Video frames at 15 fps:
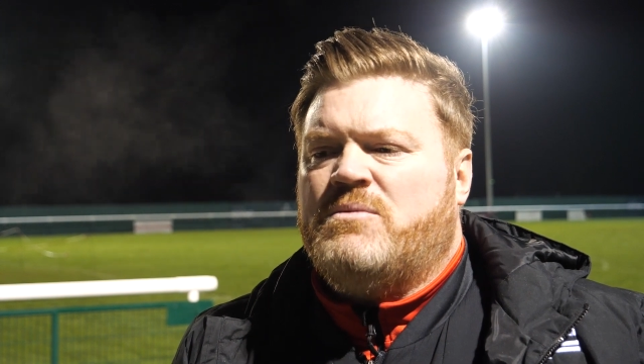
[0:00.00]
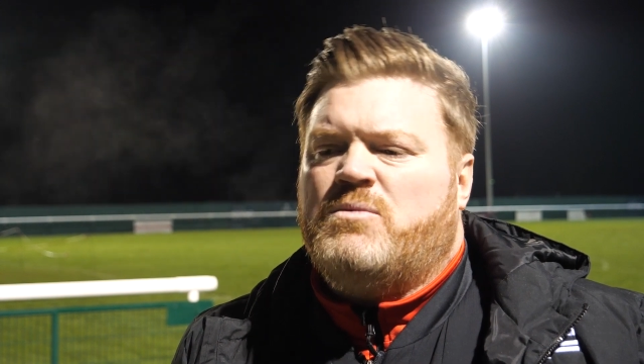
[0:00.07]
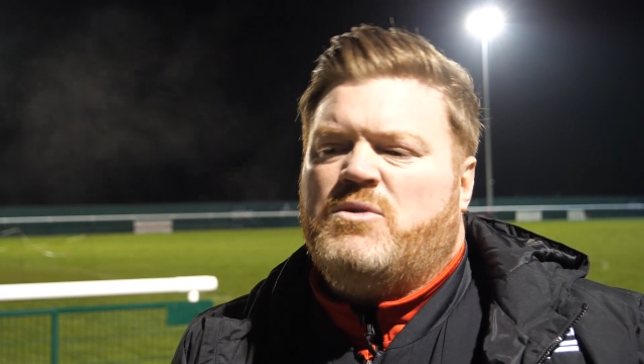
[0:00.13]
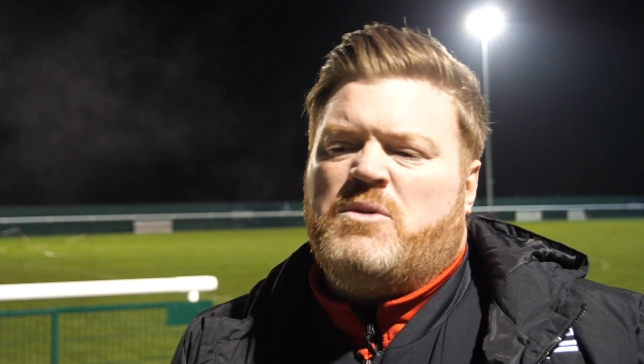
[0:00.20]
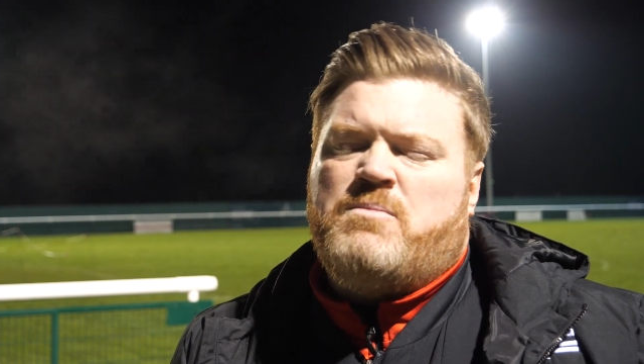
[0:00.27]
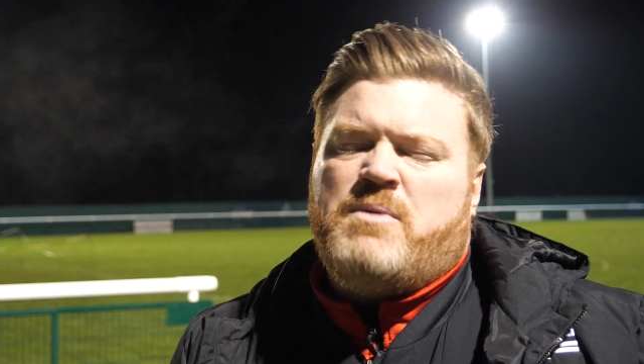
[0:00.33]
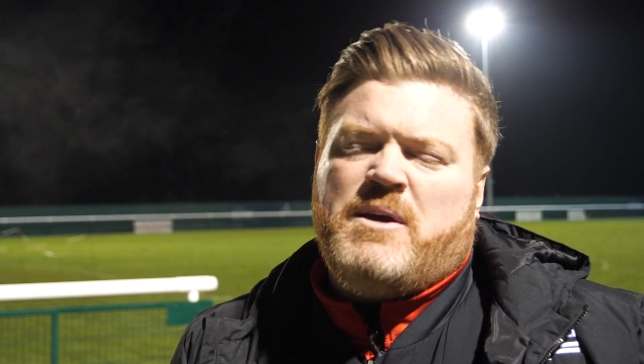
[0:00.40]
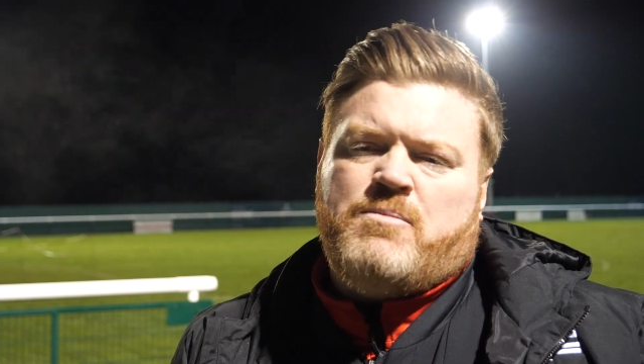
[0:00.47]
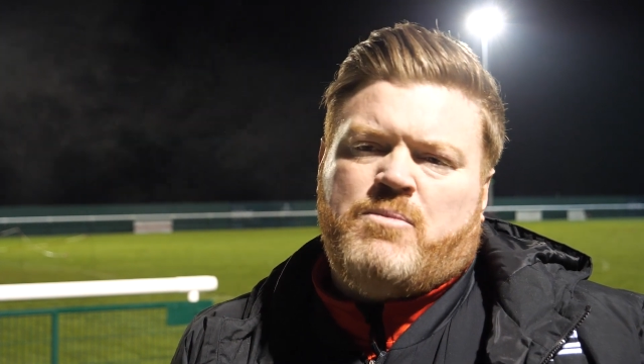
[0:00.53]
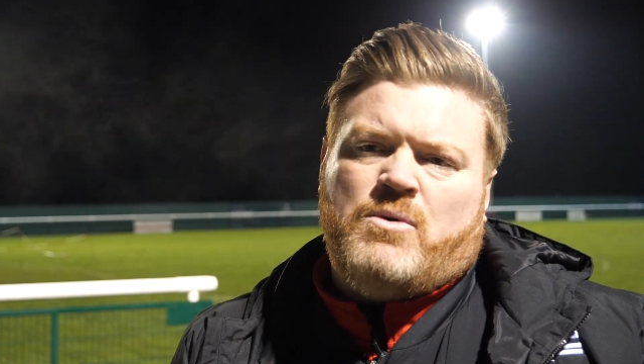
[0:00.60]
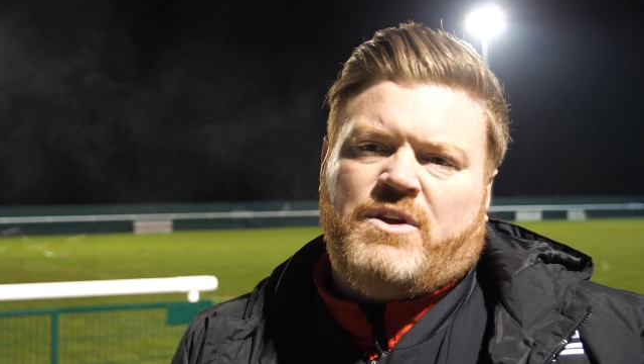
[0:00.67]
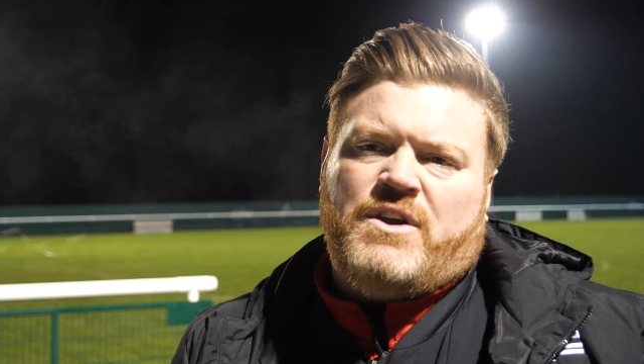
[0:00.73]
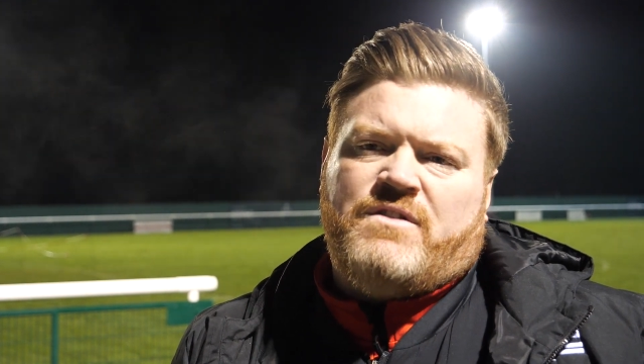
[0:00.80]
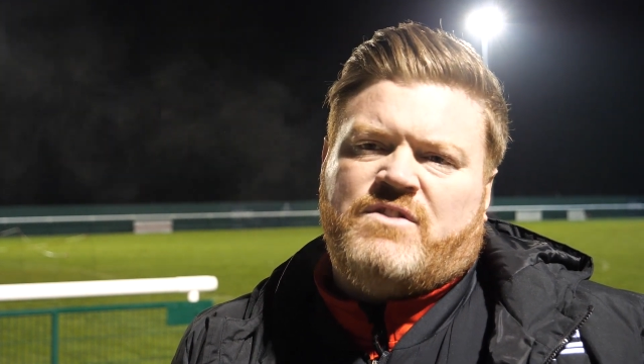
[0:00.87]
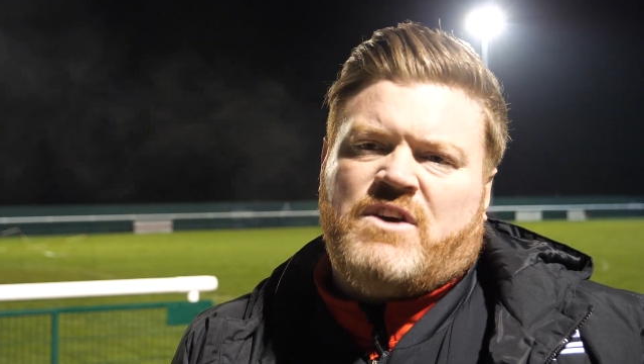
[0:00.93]
the
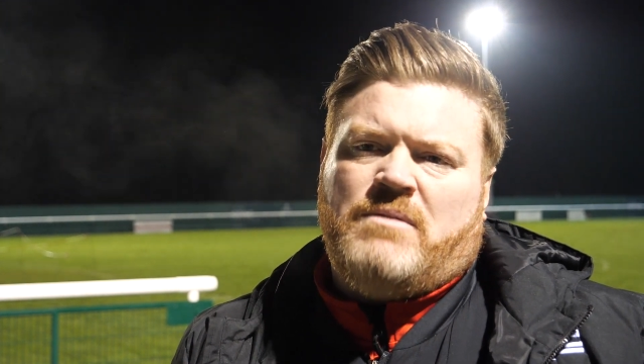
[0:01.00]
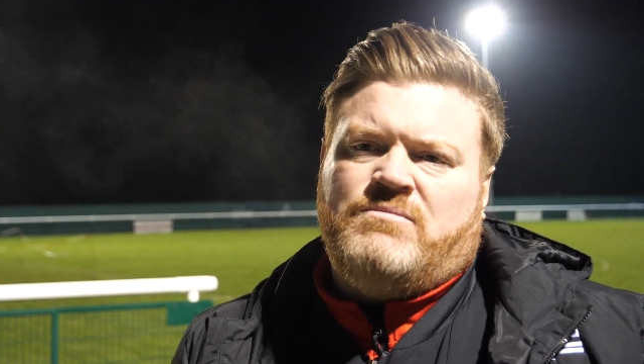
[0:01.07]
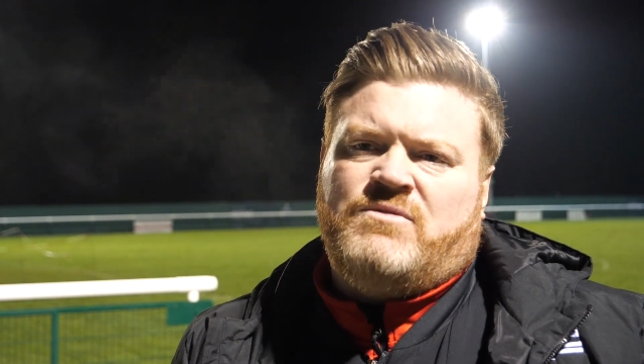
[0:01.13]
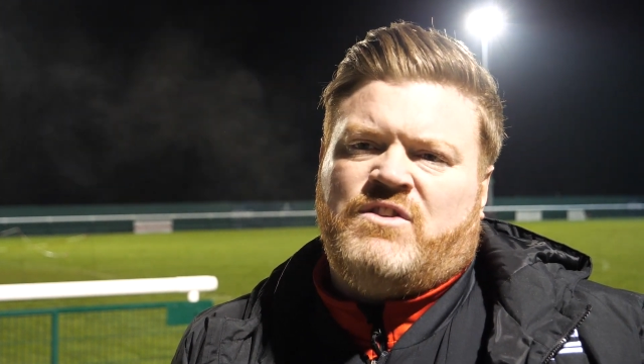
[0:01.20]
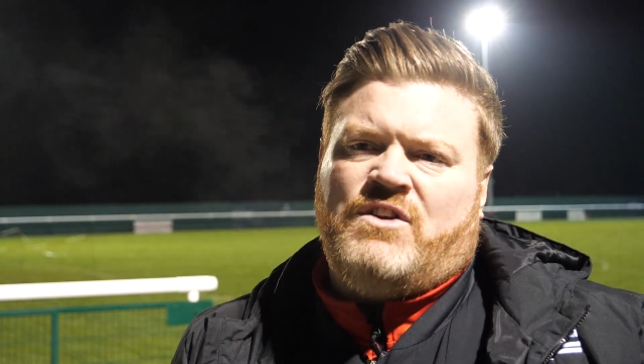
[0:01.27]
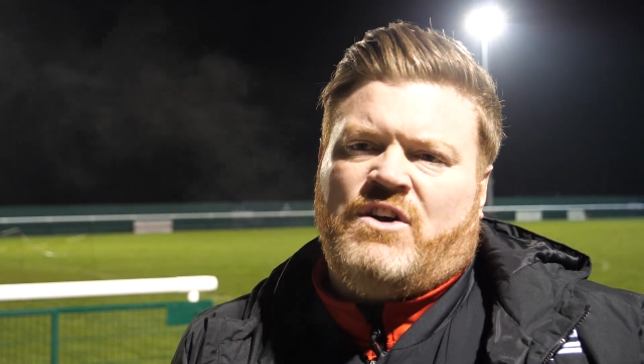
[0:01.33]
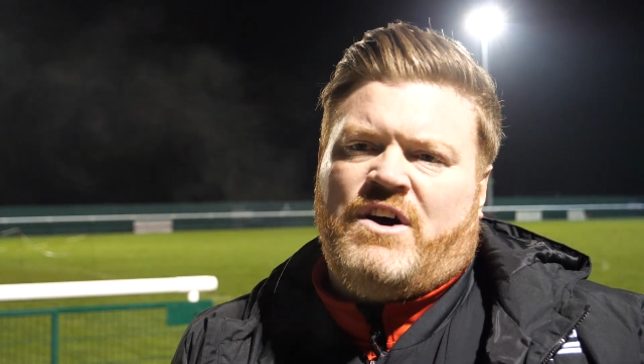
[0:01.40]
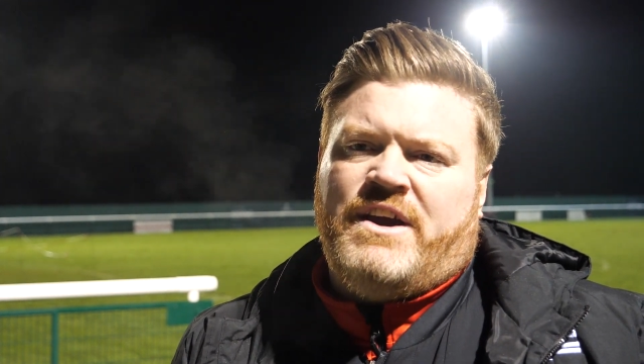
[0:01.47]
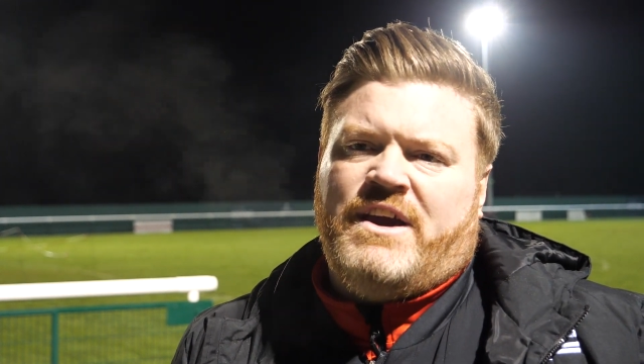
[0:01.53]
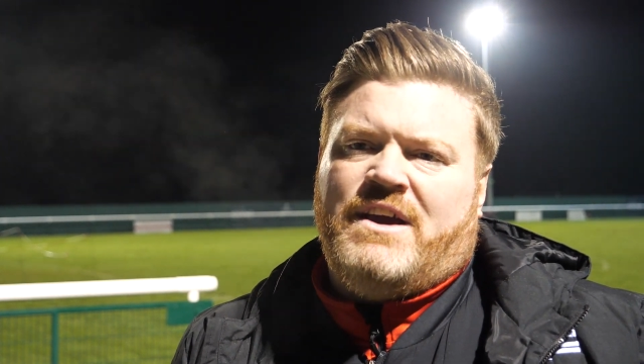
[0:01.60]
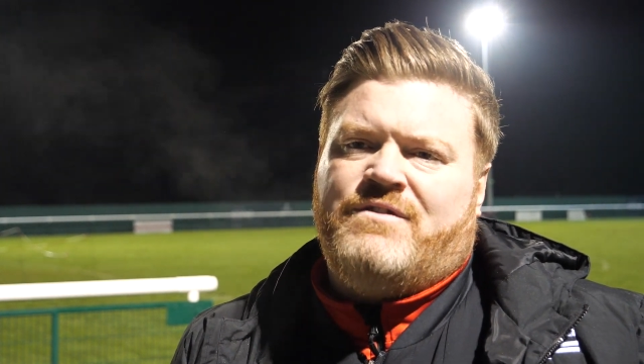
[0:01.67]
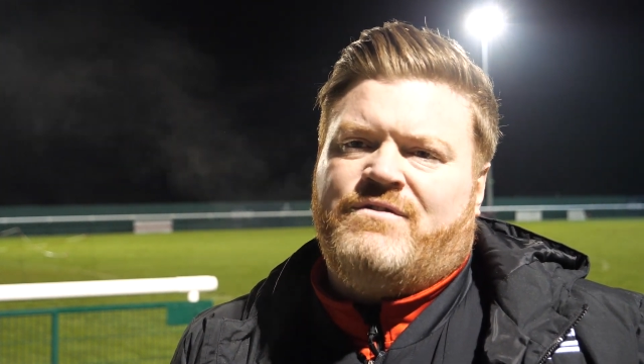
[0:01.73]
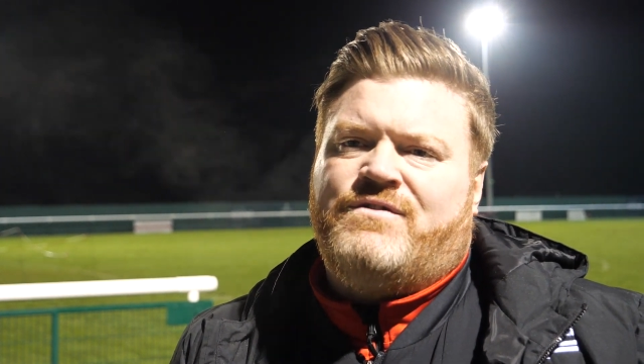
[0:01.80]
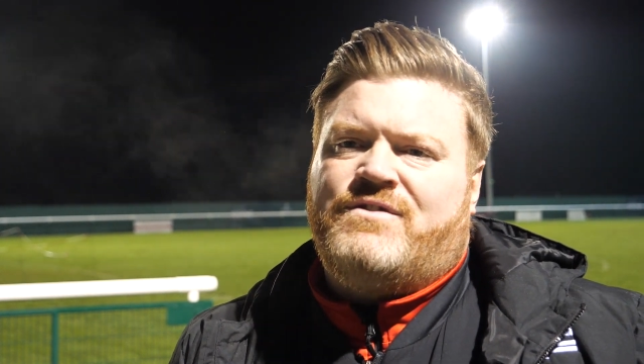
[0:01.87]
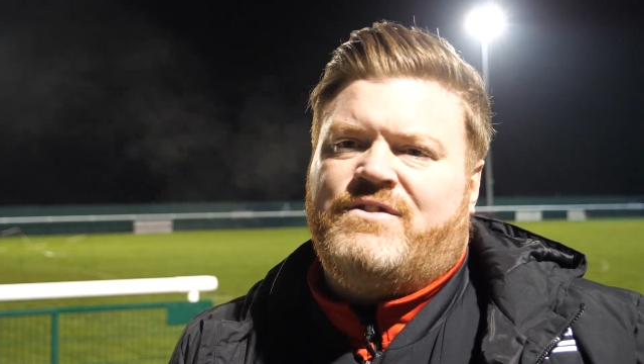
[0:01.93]
people that have come tonight
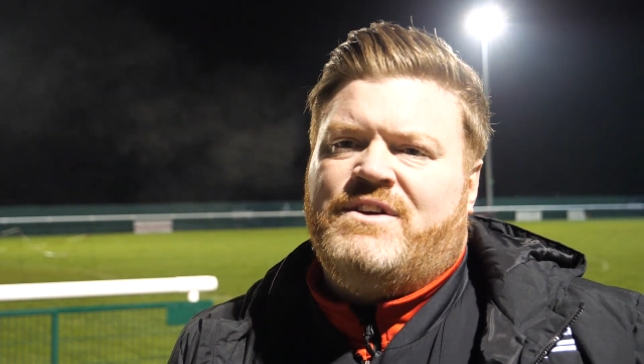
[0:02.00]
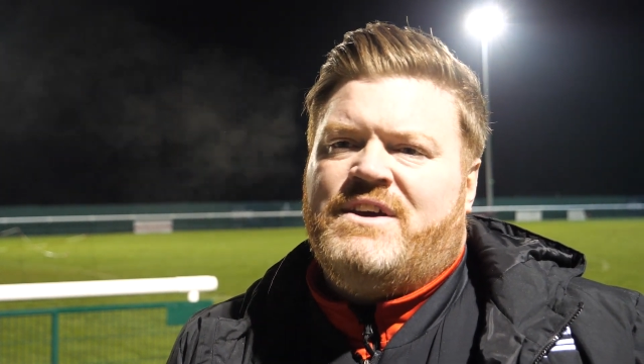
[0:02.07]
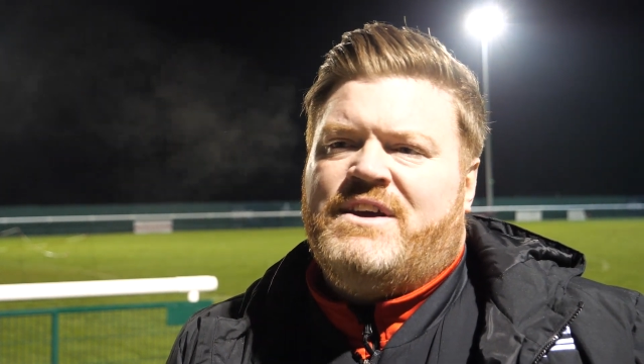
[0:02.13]
have,